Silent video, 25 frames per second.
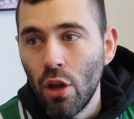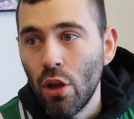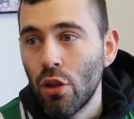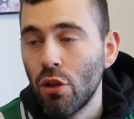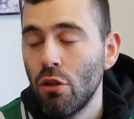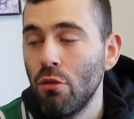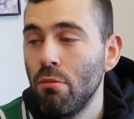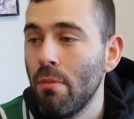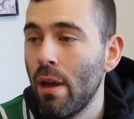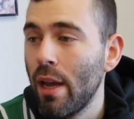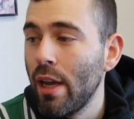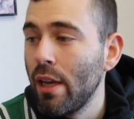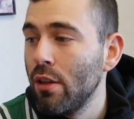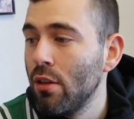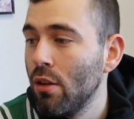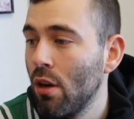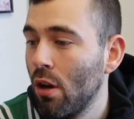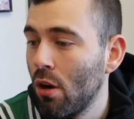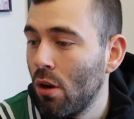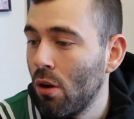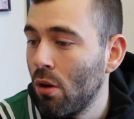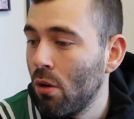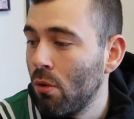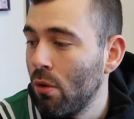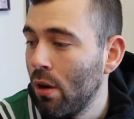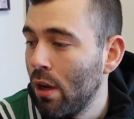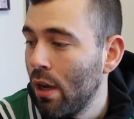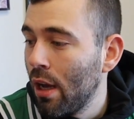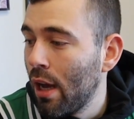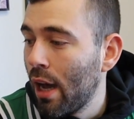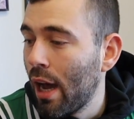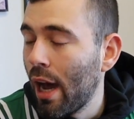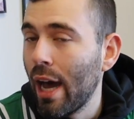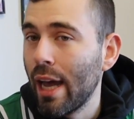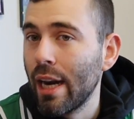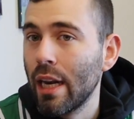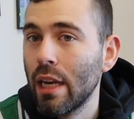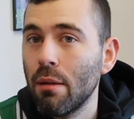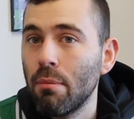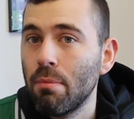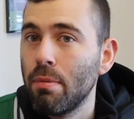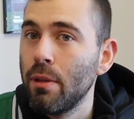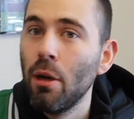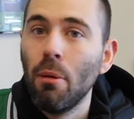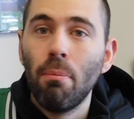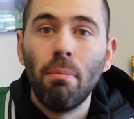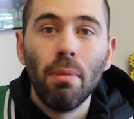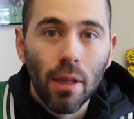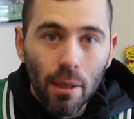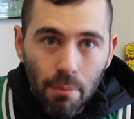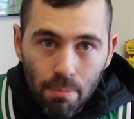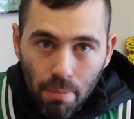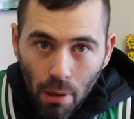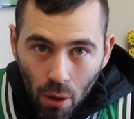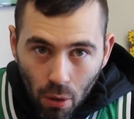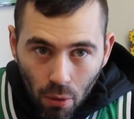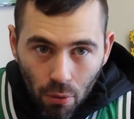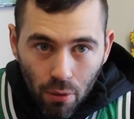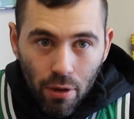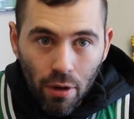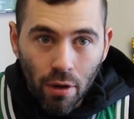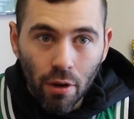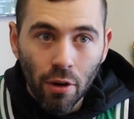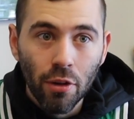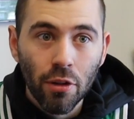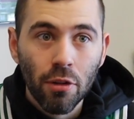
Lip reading: You may know how to play poker.